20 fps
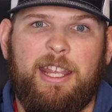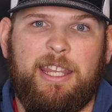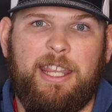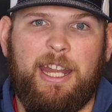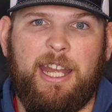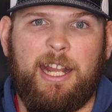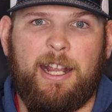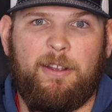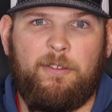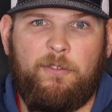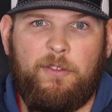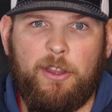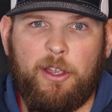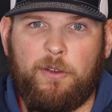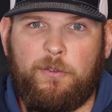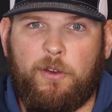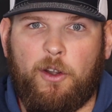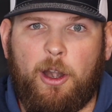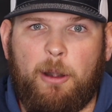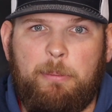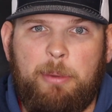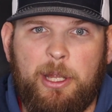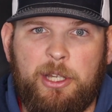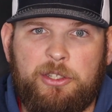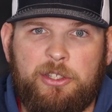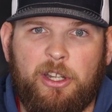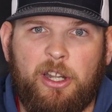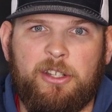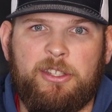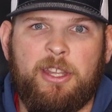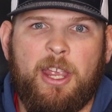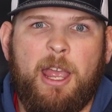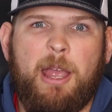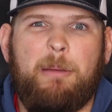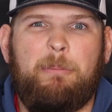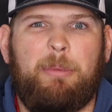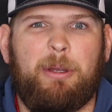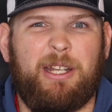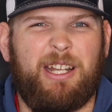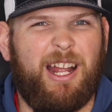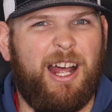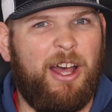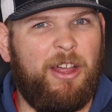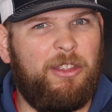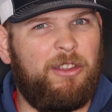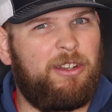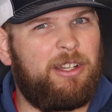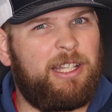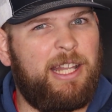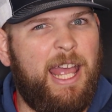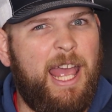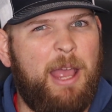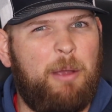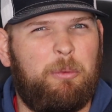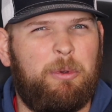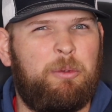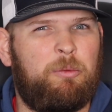getting a feel for our pitchers, but other than that,